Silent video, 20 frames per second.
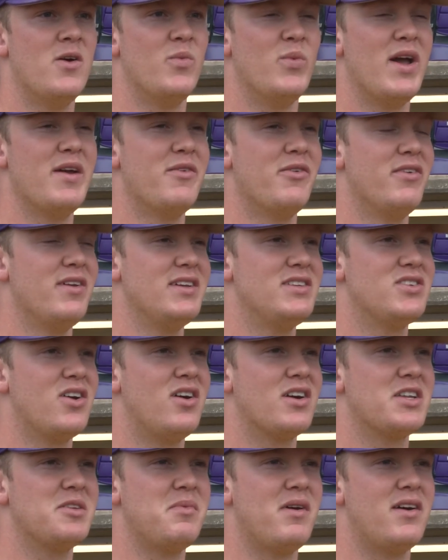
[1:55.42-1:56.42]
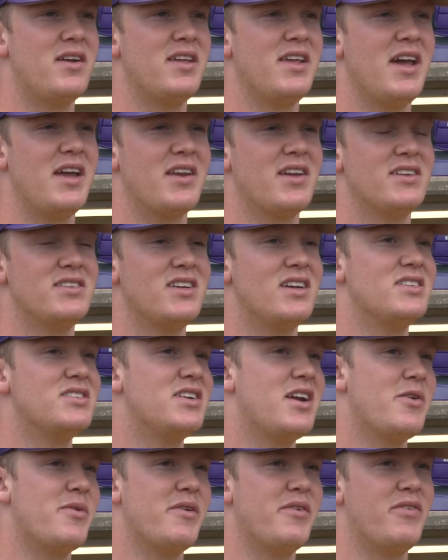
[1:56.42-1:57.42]
We haven't really talked about it yet because
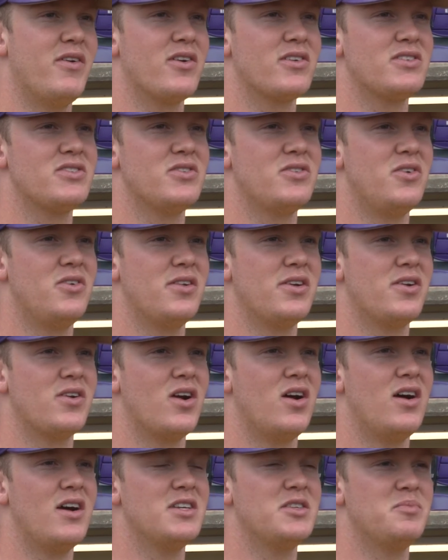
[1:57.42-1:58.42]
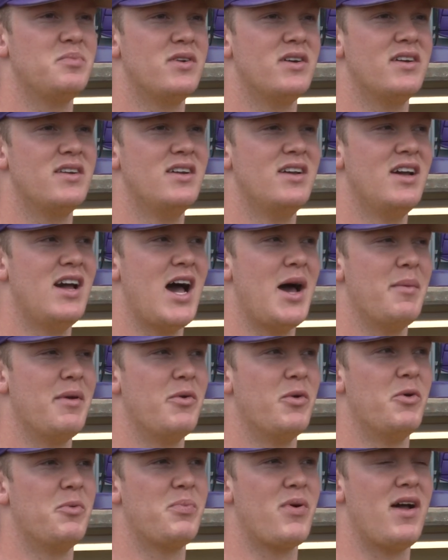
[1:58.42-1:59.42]
yesterday we focused on Holy Cross. But, I mean,
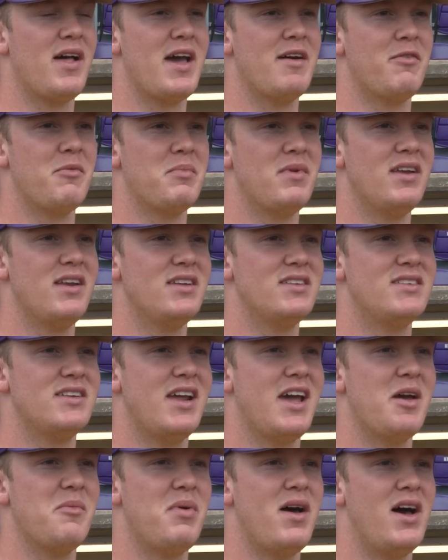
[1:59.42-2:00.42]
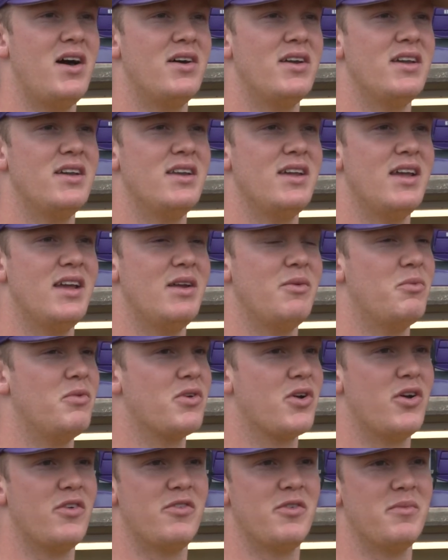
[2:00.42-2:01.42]
we'll probably have a meeting today about it and we'll
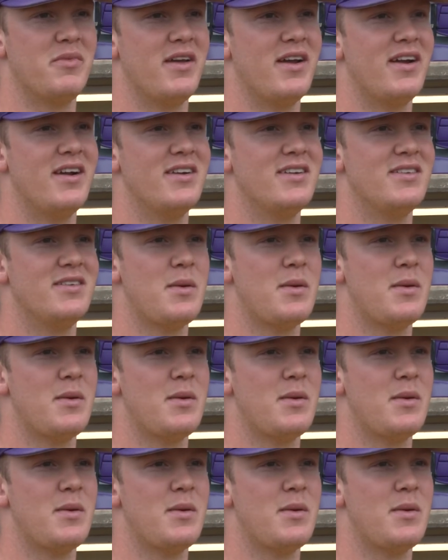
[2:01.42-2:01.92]
go from there.